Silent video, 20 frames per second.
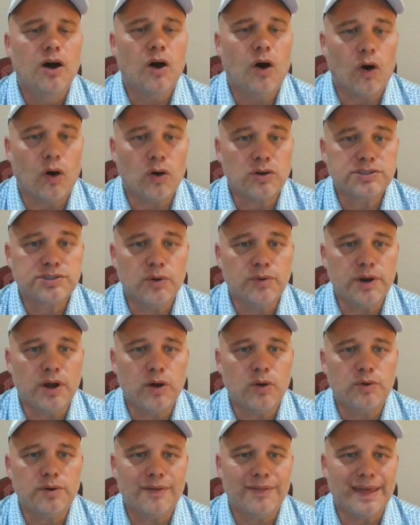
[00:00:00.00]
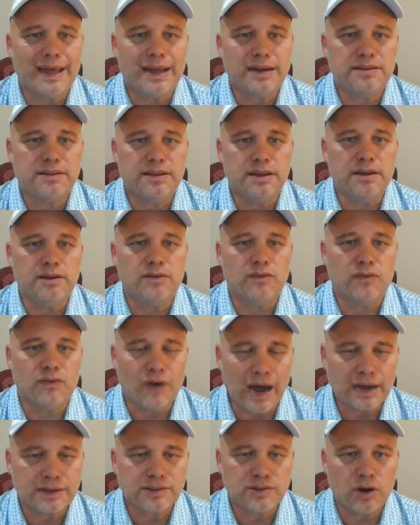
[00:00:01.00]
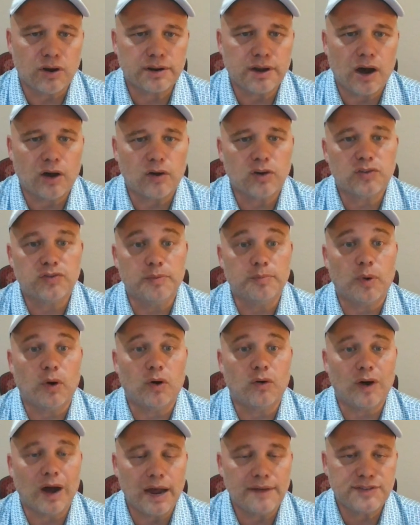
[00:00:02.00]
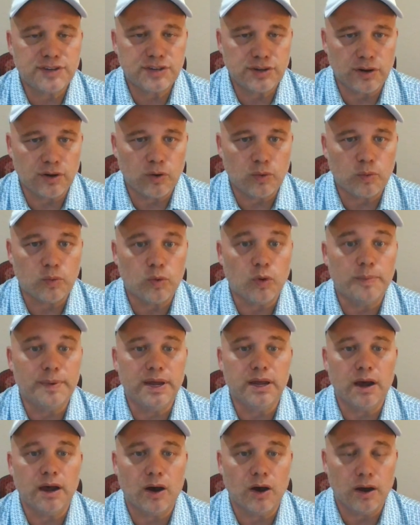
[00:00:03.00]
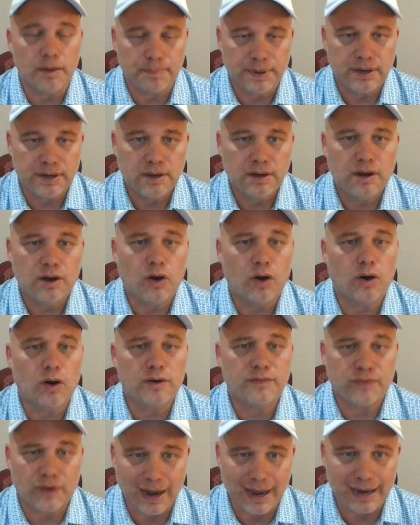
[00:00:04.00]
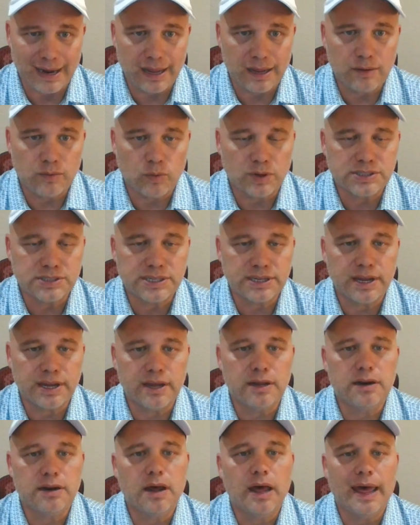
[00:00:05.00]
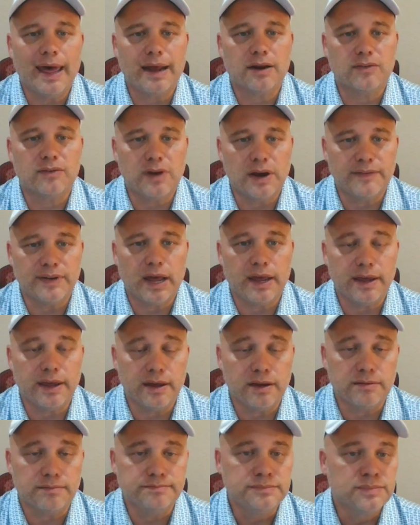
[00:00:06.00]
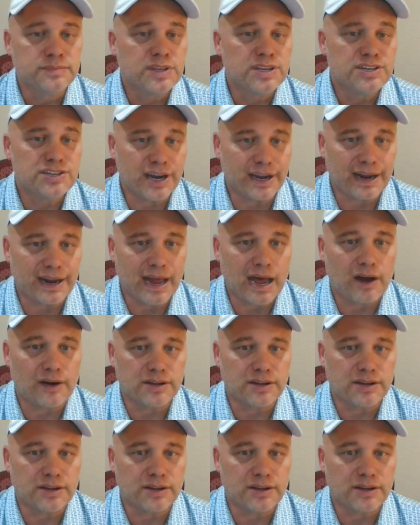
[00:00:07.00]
Also note that the Locked On College Football Live show will be up on Friday, once again at 11 a.m. Check it out.